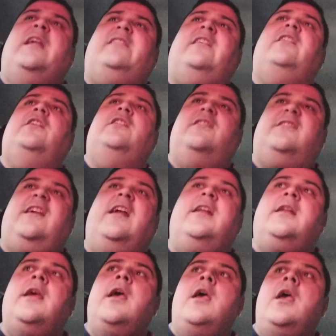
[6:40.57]
created in
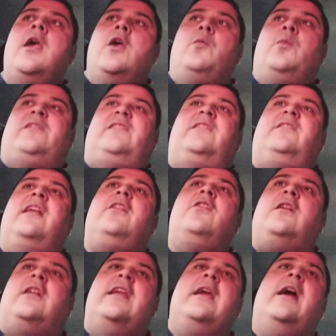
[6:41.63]
CERN, which is the
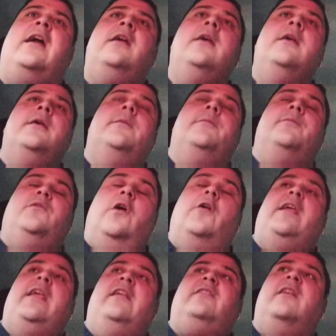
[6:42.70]

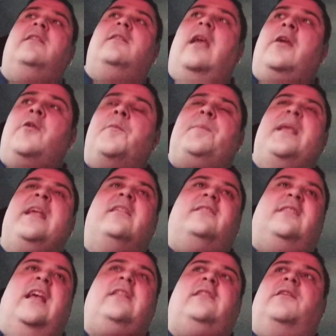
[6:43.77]
is it European
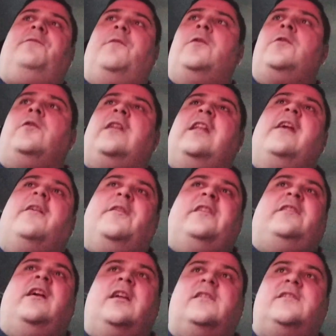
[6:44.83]
Center for Nuclear
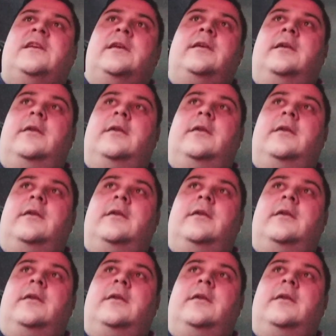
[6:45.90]
Research?